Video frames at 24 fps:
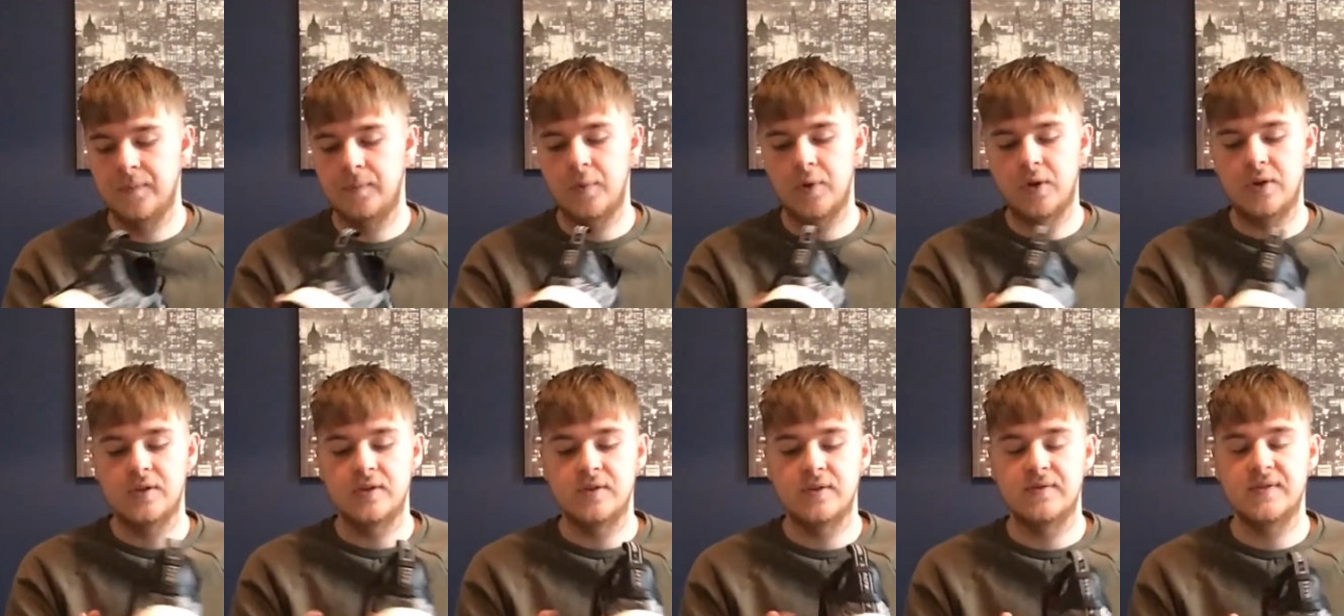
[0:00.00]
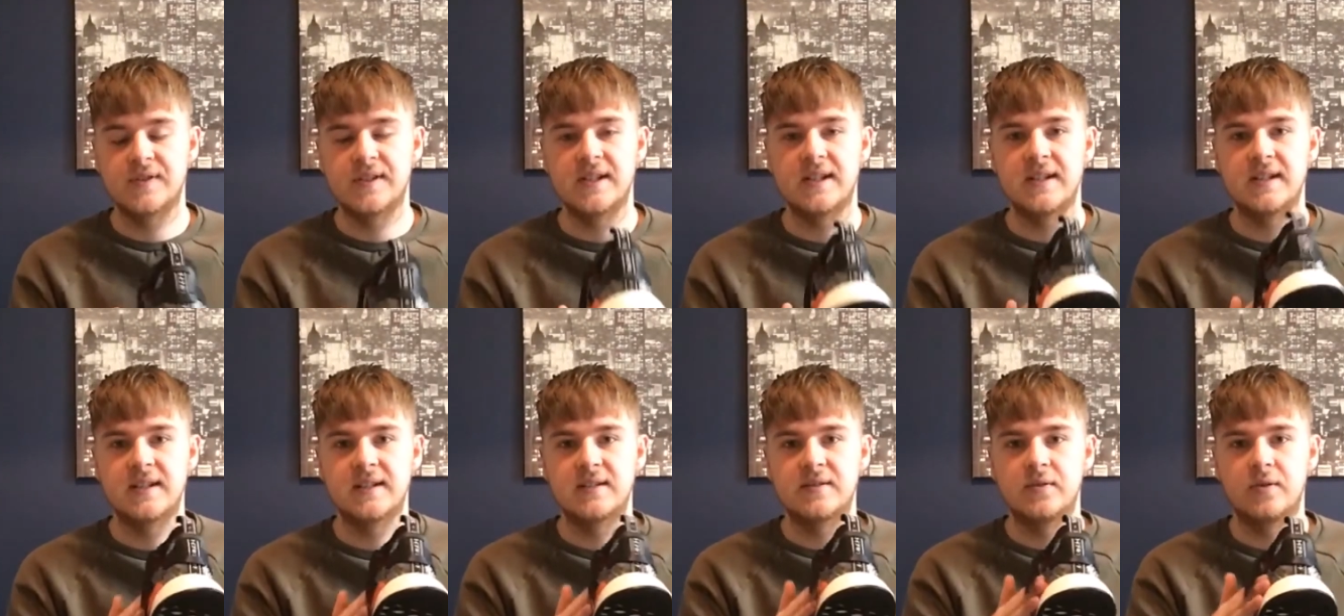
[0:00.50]
because obviously
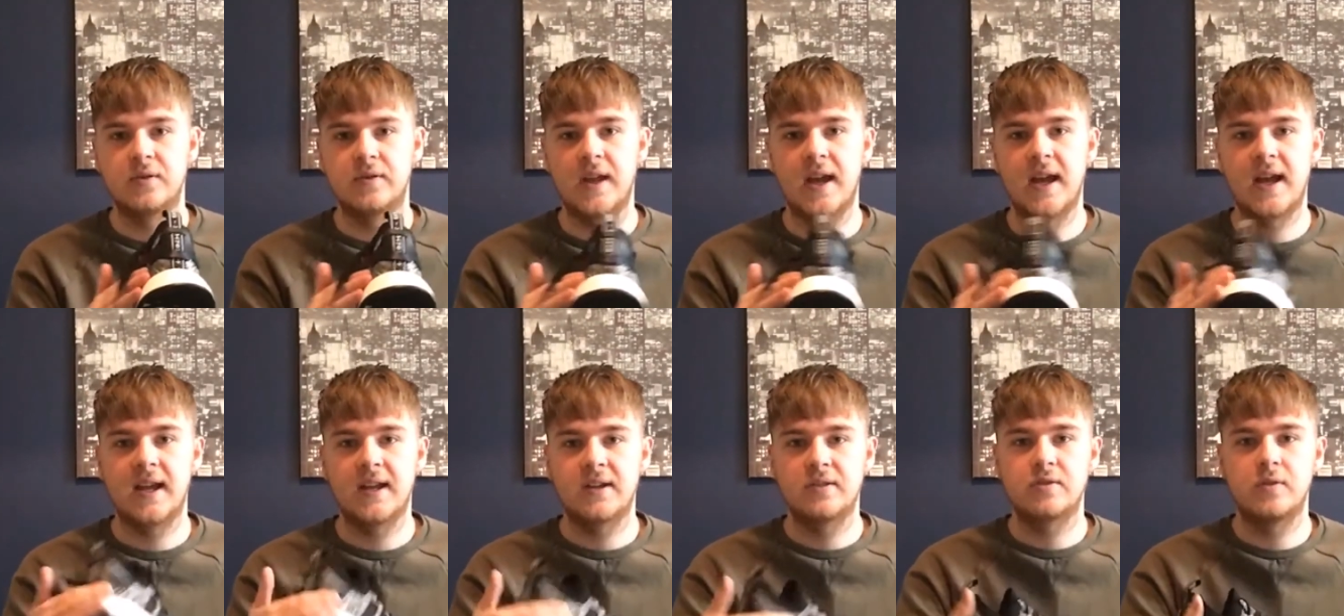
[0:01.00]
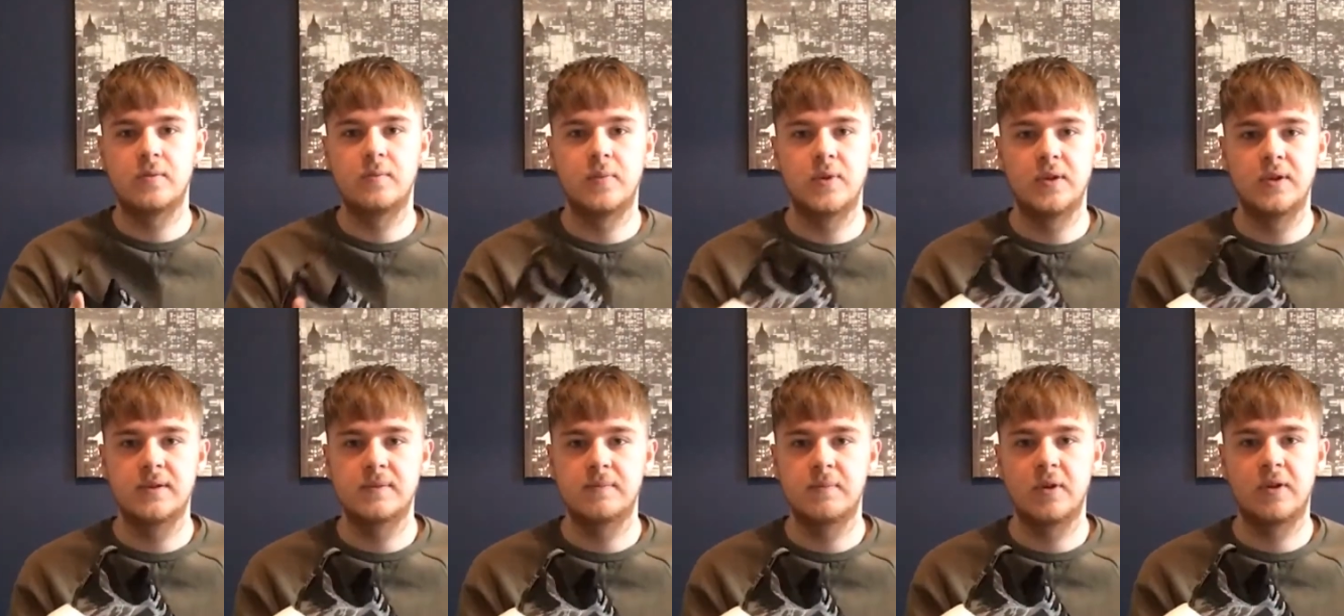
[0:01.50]
there's not that extra
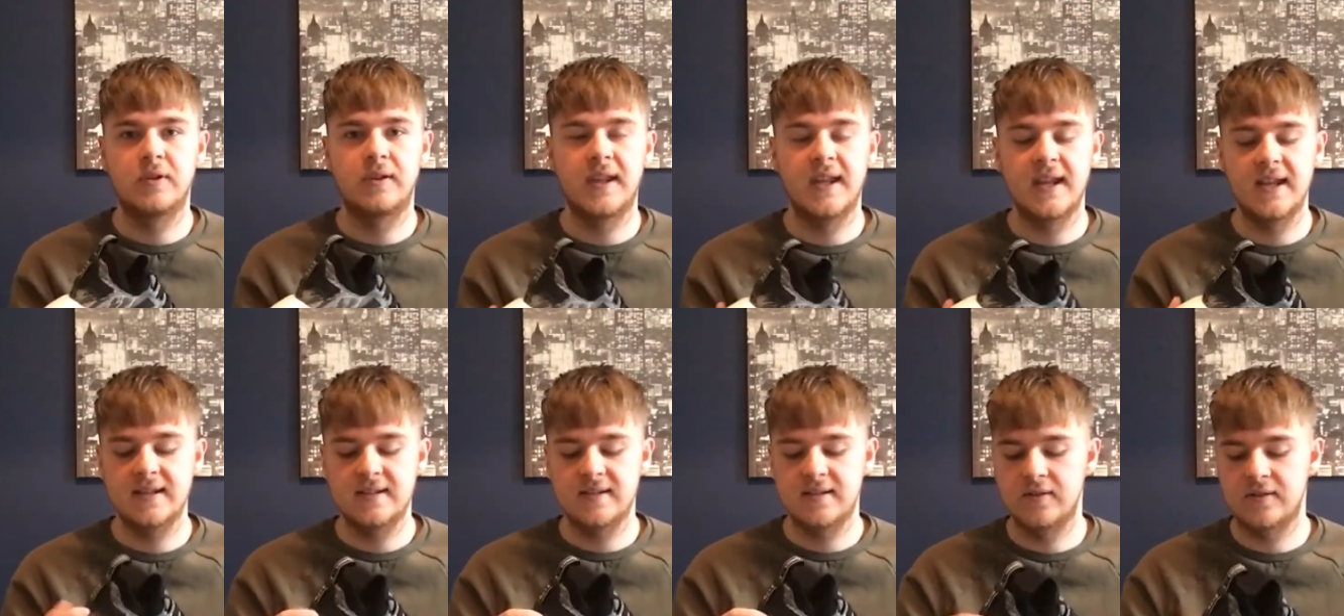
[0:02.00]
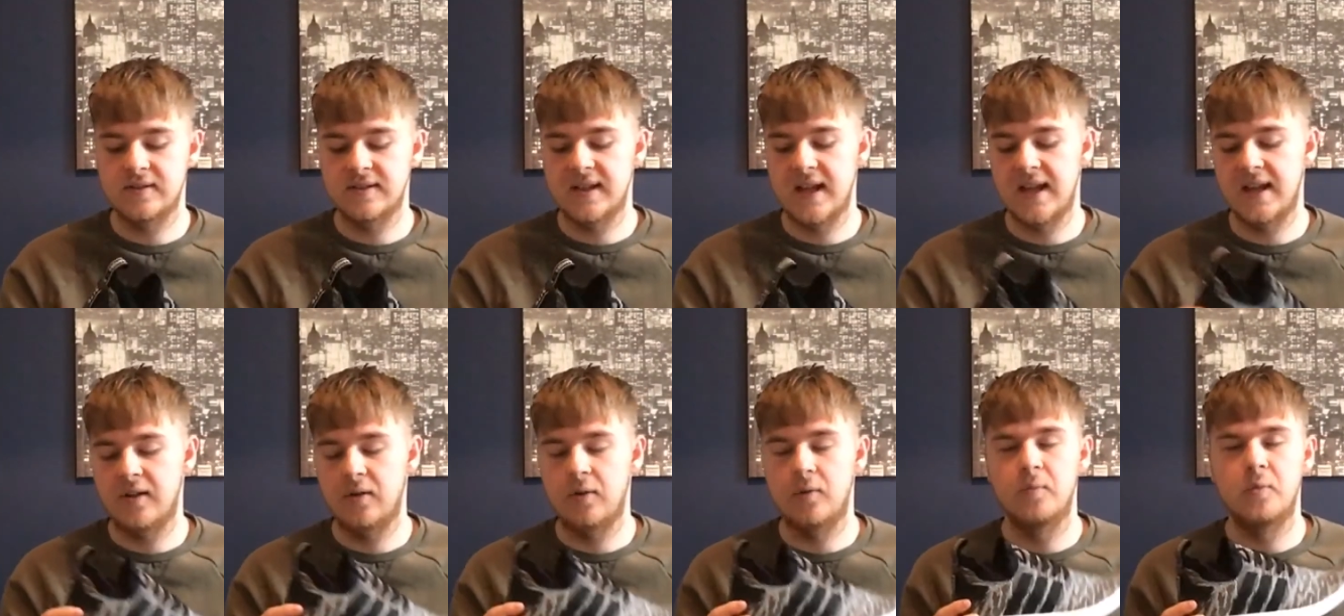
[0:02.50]
boost pod there, so you're
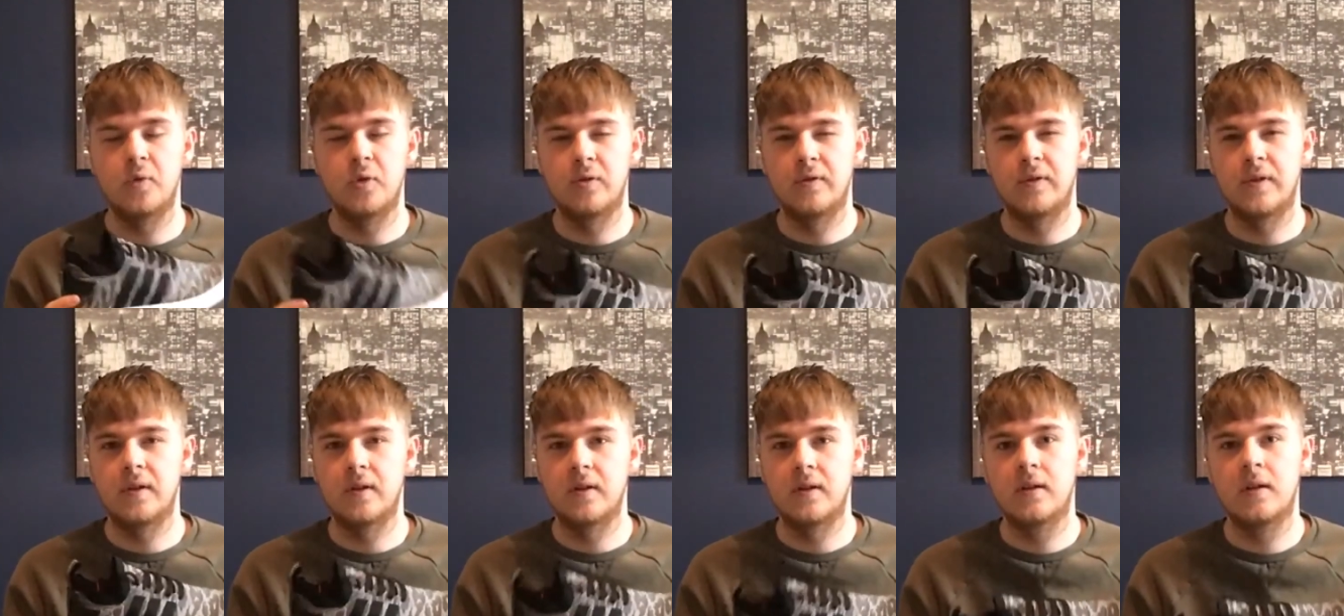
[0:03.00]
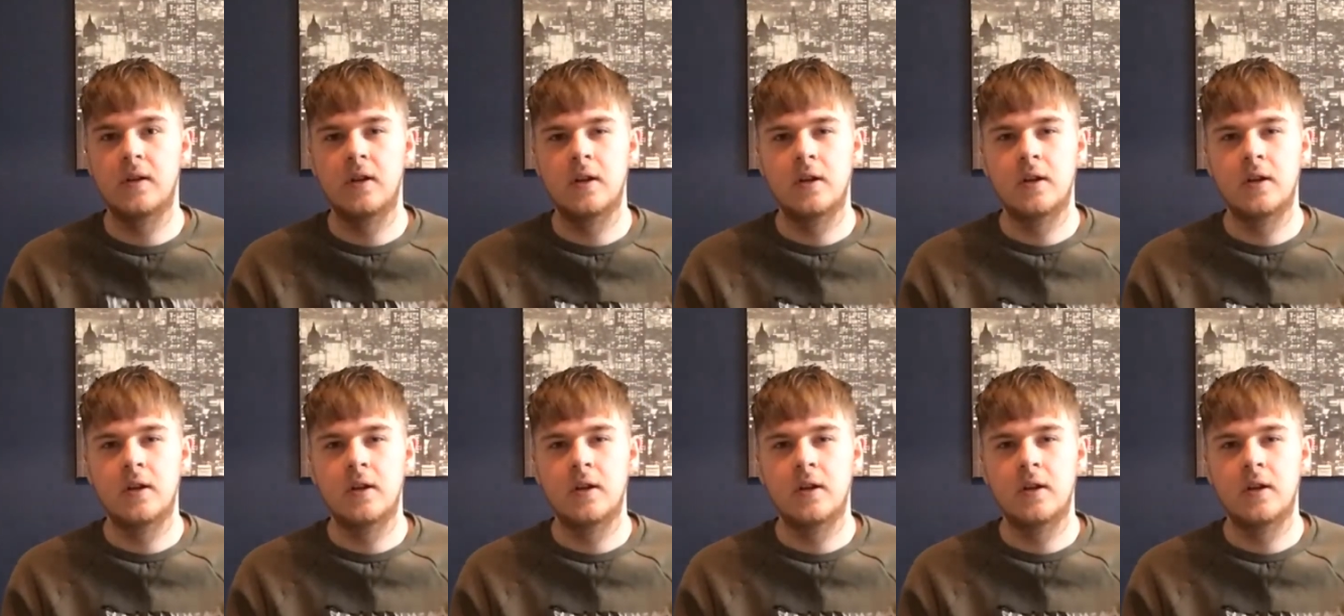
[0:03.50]
standing on more of the